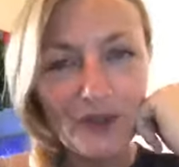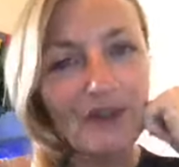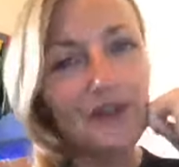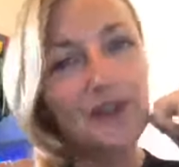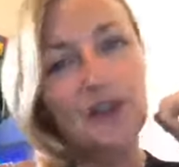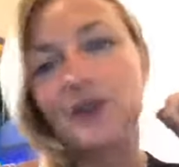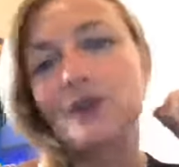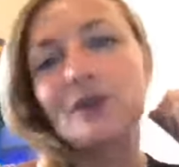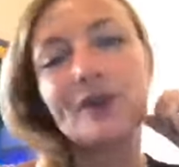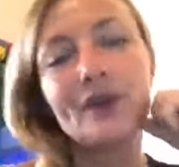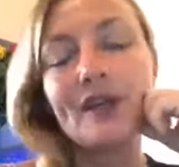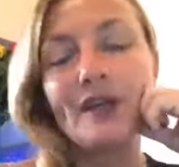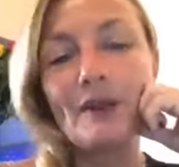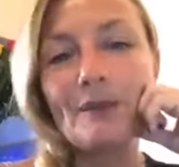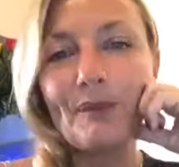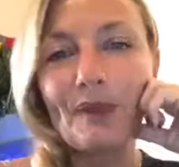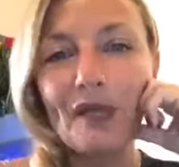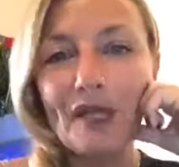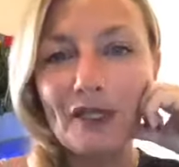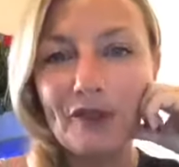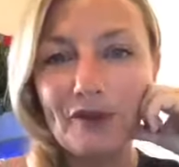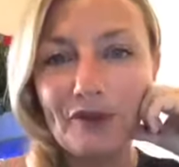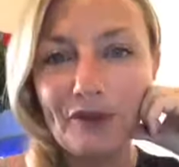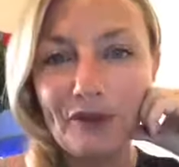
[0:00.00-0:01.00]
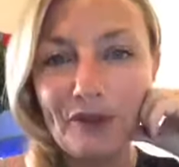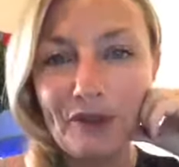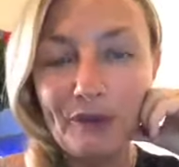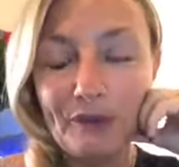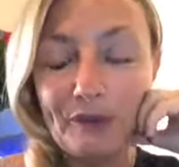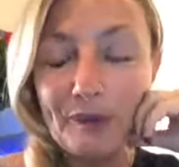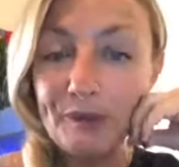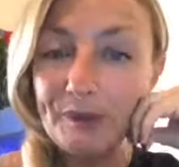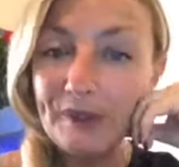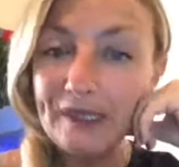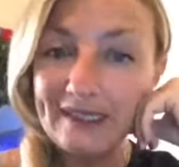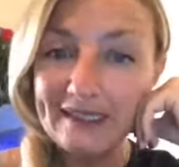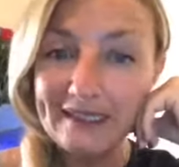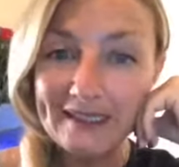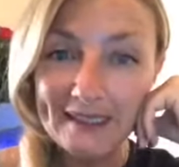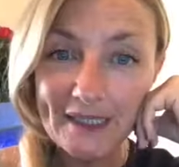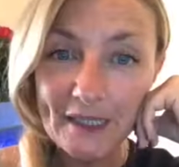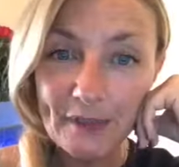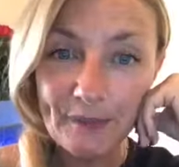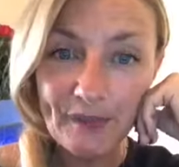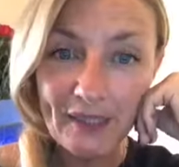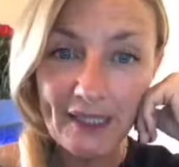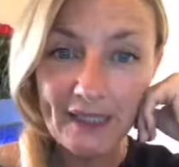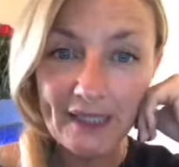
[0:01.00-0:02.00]
If you're not in my group, please
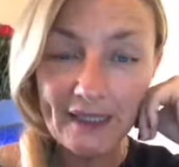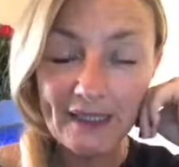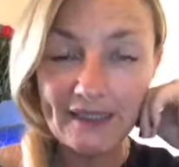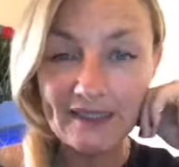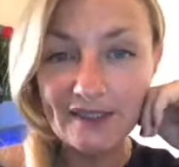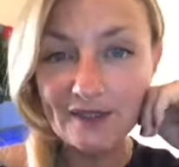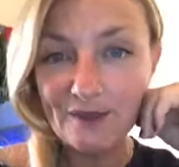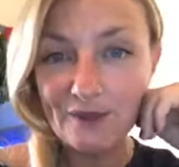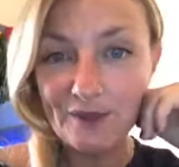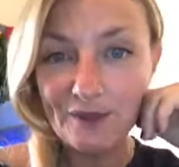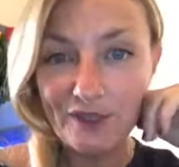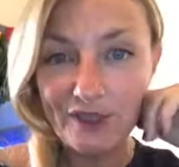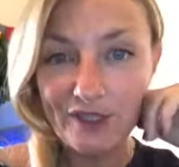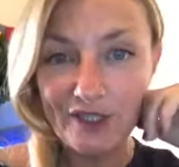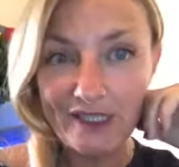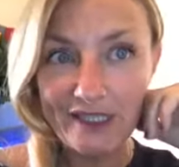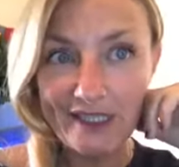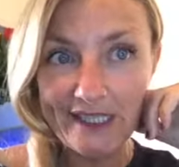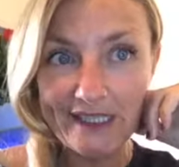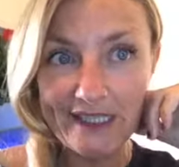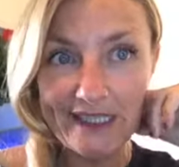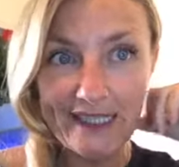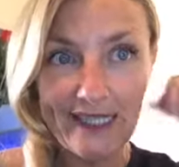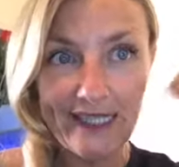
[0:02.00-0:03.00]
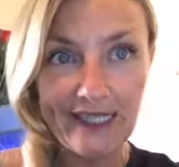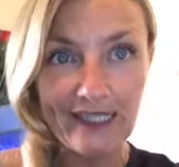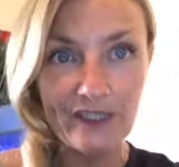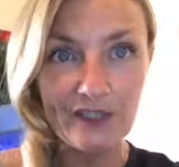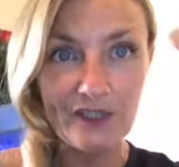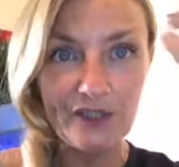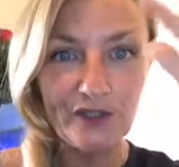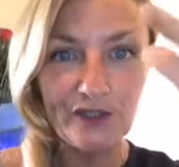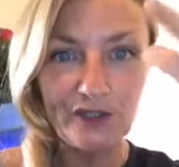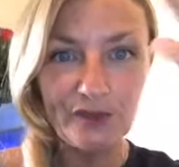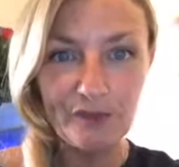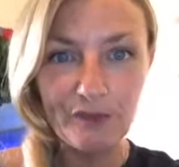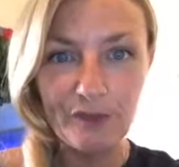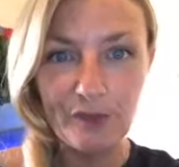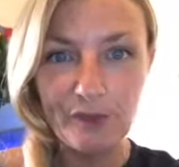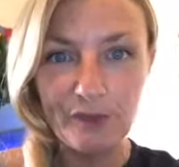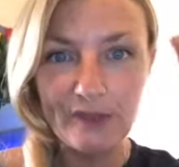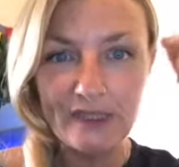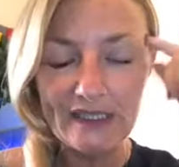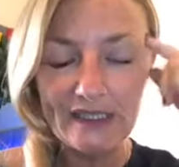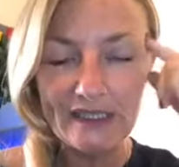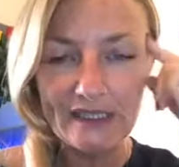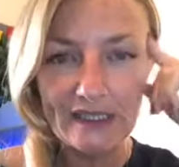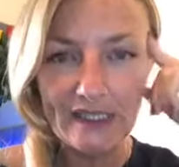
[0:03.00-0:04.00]
come in. It's called She Connects. You can
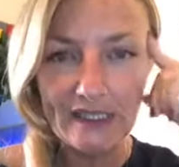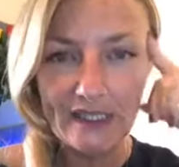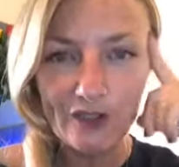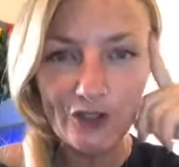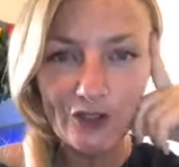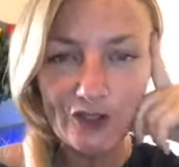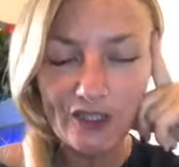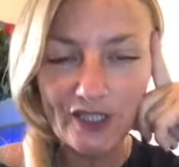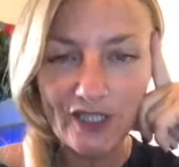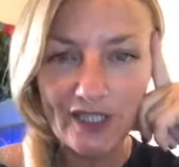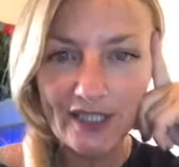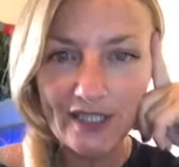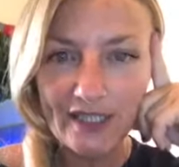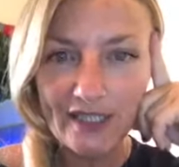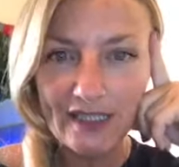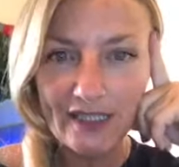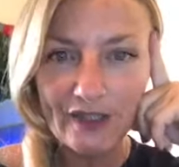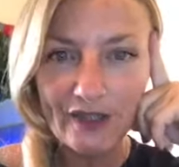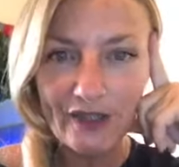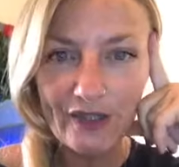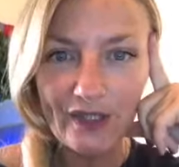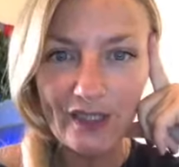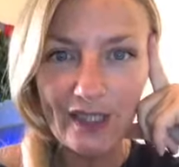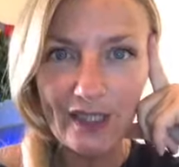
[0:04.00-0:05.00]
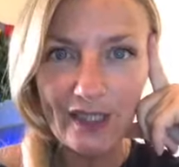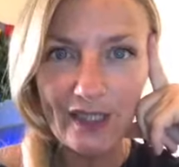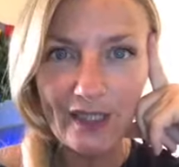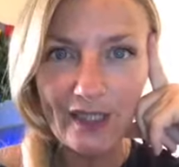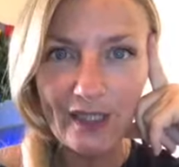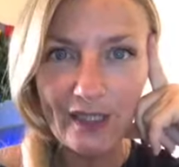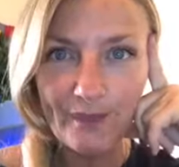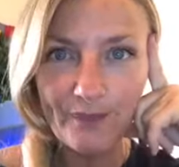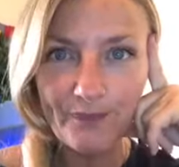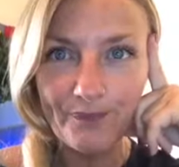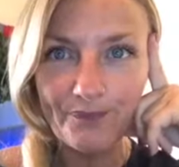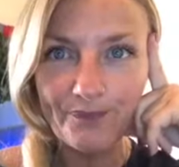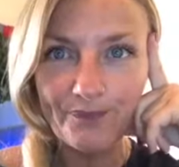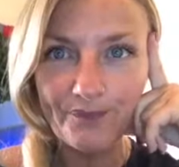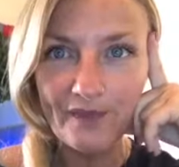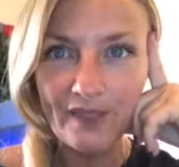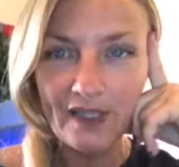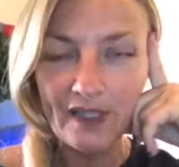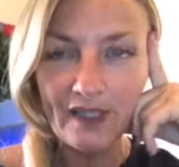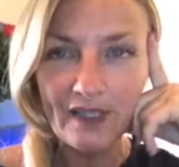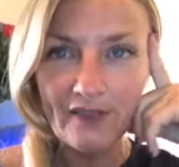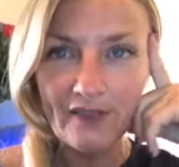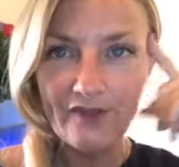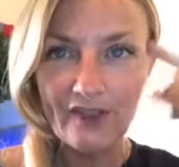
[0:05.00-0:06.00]
probably search it in the um,
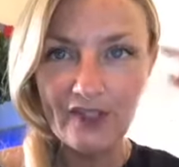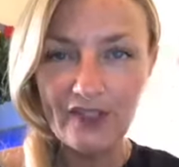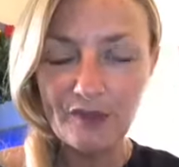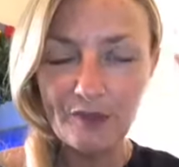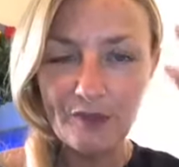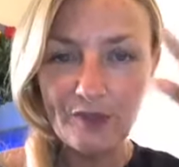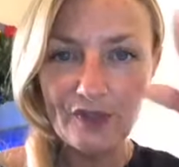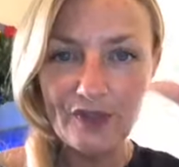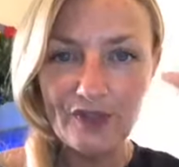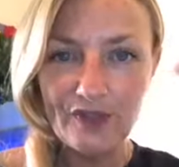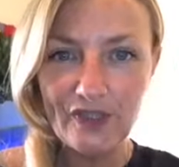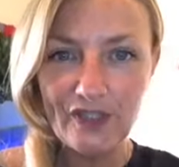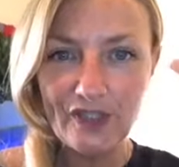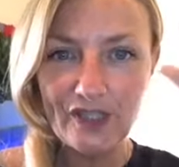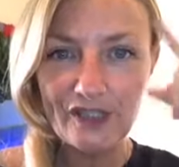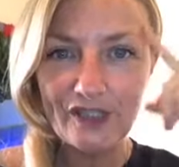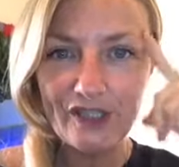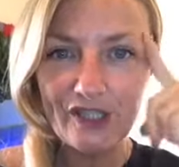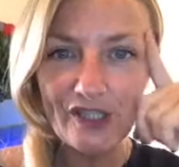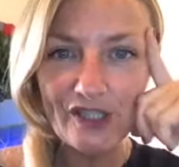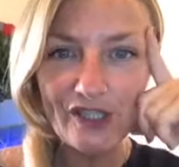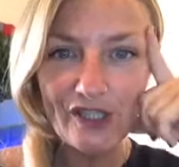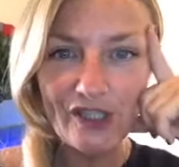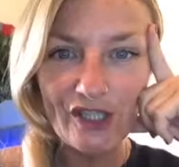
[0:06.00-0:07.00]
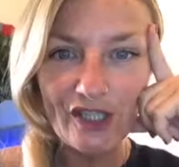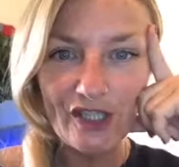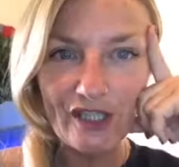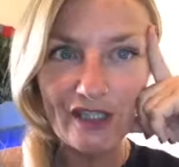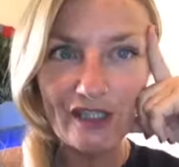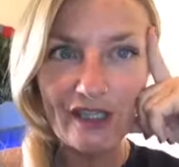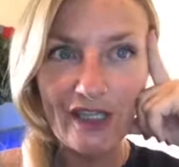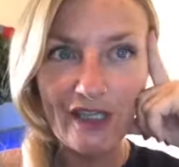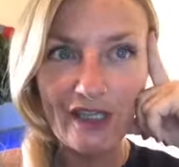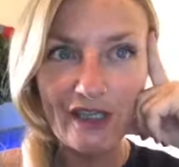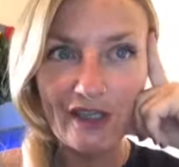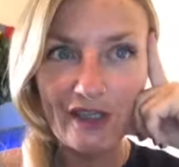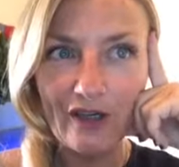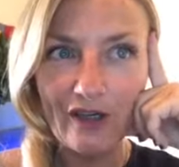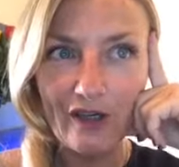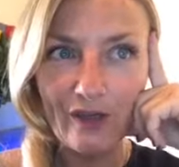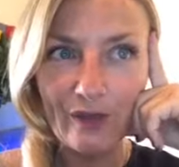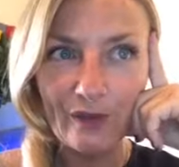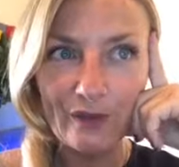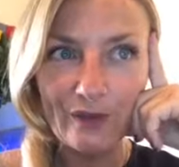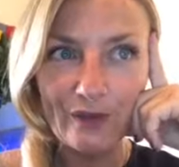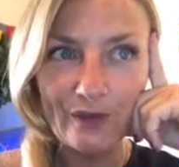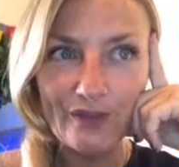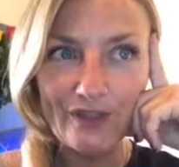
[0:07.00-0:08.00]
Facebook search engine, and
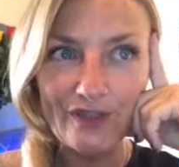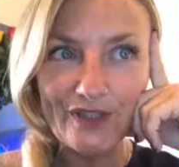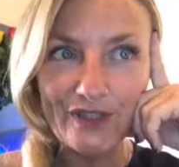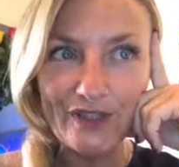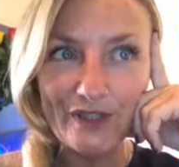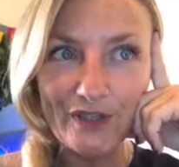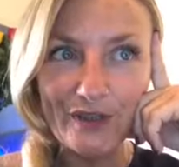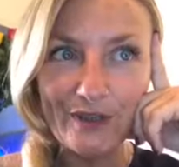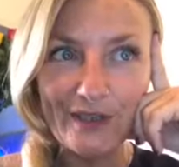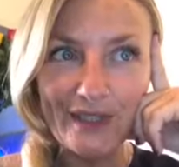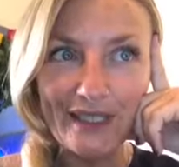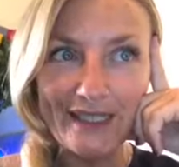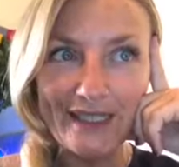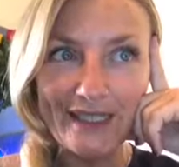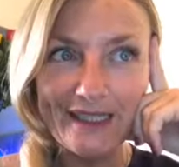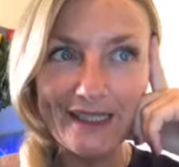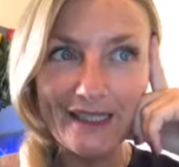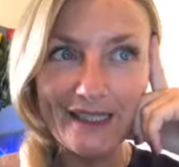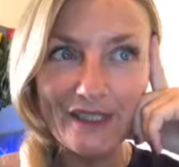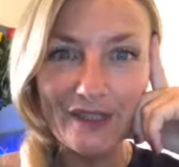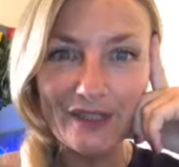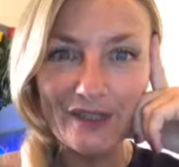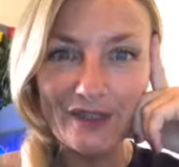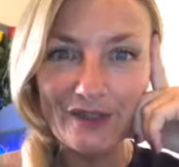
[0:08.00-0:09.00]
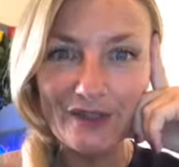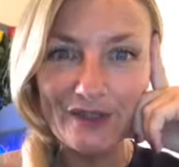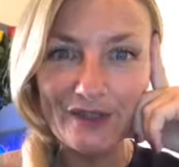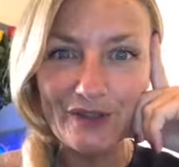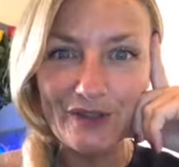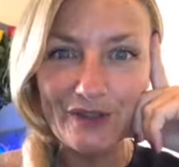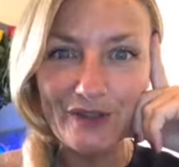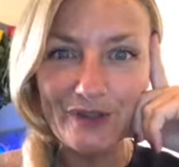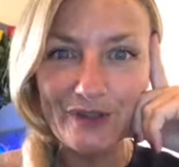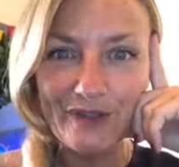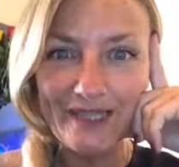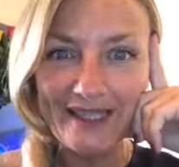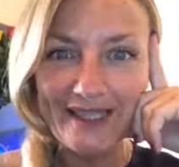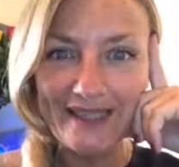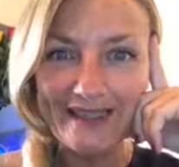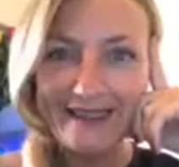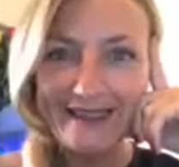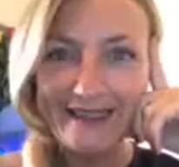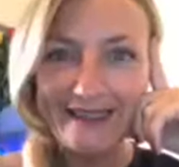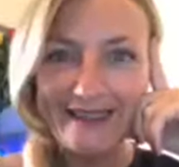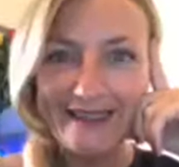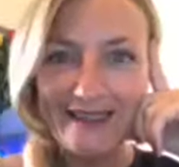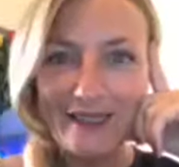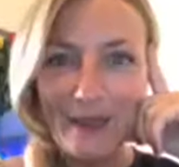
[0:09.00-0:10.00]
I'll also link to
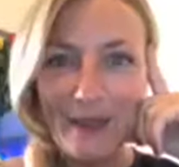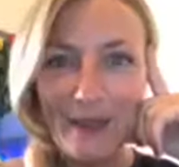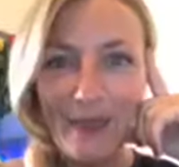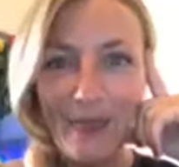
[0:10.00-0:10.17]
it.